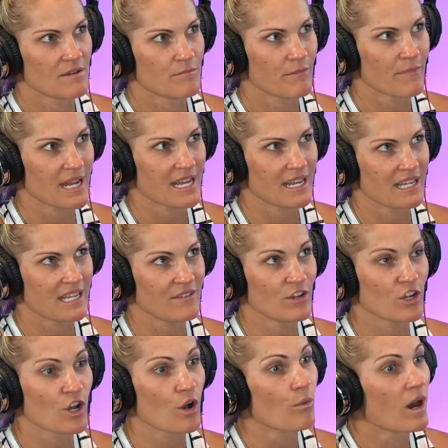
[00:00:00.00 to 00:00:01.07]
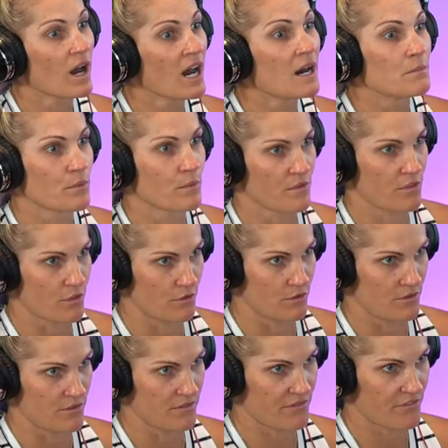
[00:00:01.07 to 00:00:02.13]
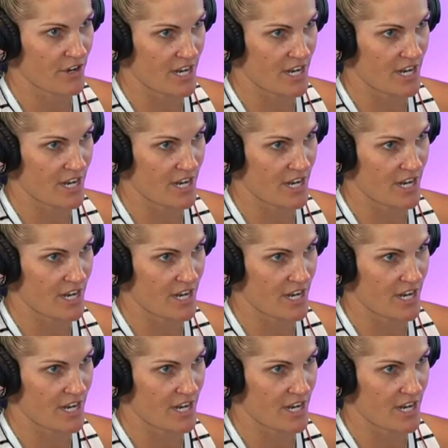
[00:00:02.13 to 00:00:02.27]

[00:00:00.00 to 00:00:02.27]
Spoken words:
might even go up with gluten-free.